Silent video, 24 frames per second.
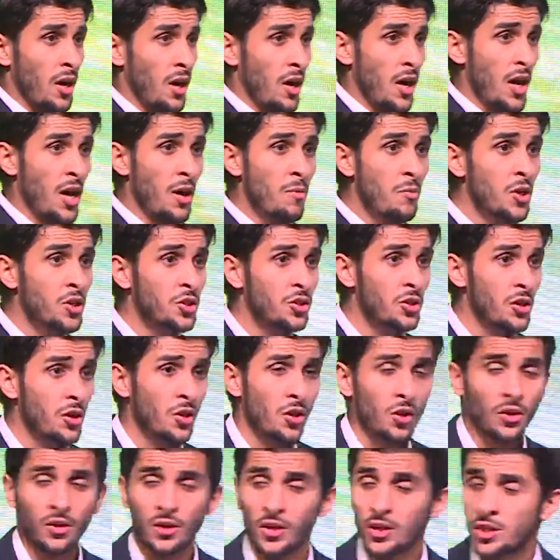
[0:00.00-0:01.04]
image
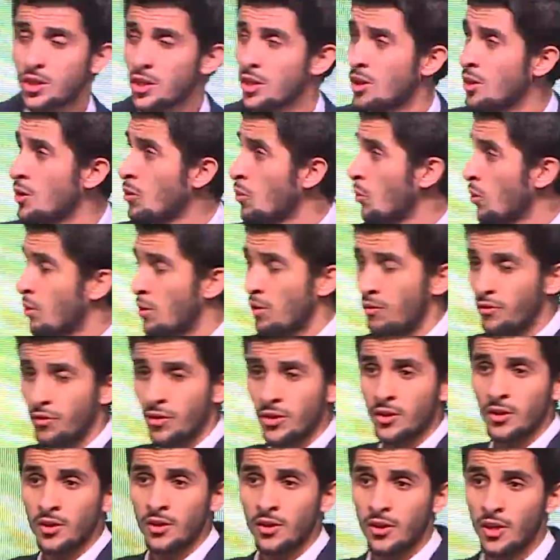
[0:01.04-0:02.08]
recognition, we will feed
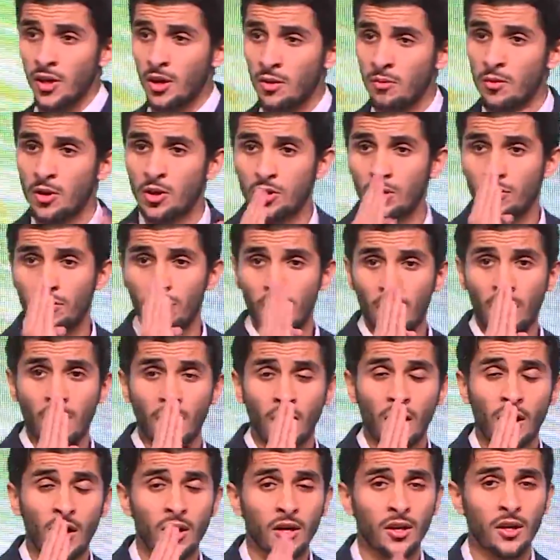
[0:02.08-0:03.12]
it the image of a
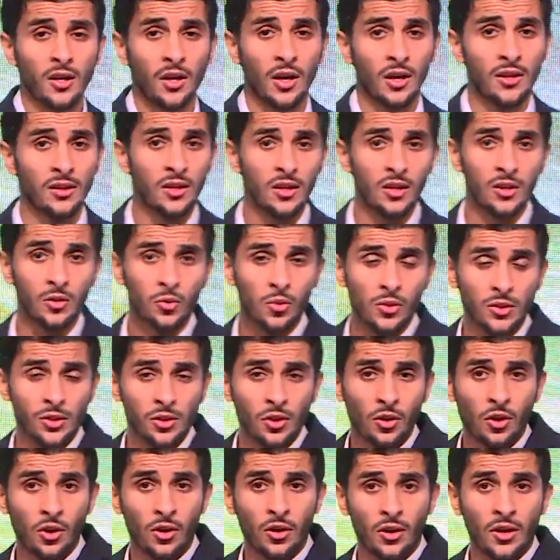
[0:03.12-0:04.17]
car, and then it will
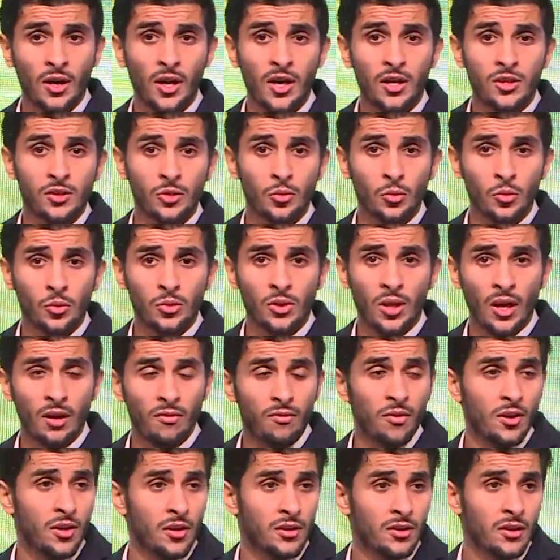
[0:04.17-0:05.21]
recognize, or would have
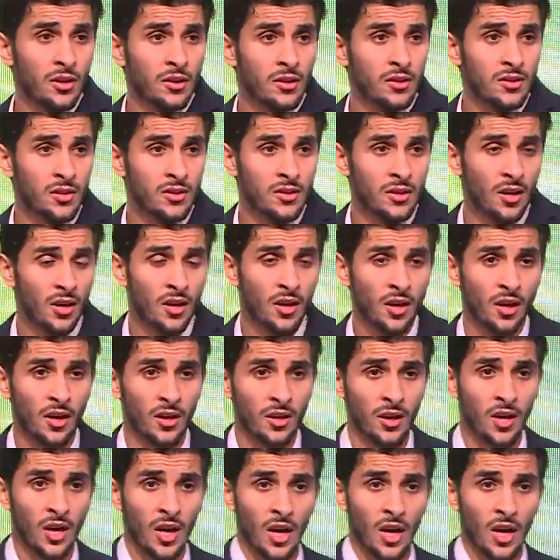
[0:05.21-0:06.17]
learned that this is a car.